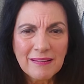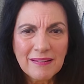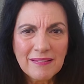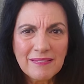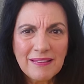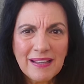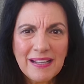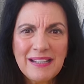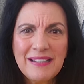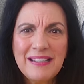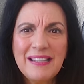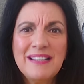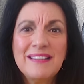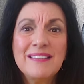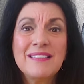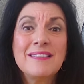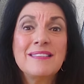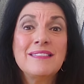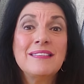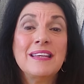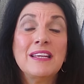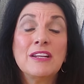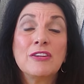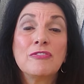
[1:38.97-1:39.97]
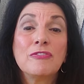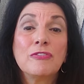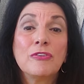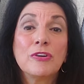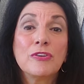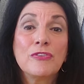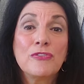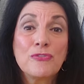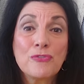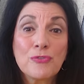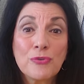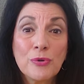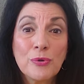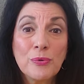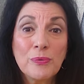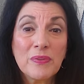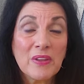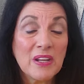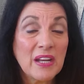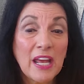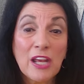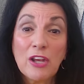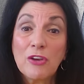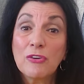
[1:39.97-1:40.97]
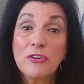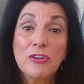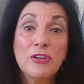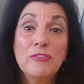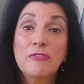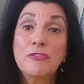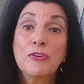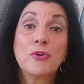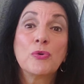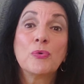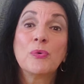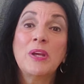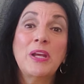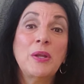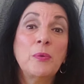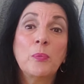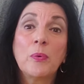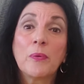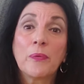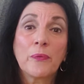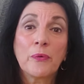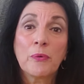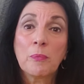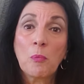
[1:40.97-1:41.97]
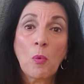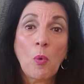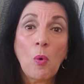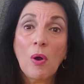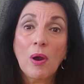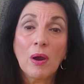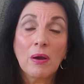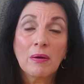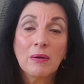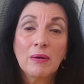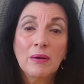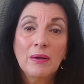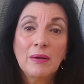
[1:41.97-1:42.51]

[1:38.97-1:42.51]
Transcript: They need to see it for its truth. And I couldn't have agreed with her more.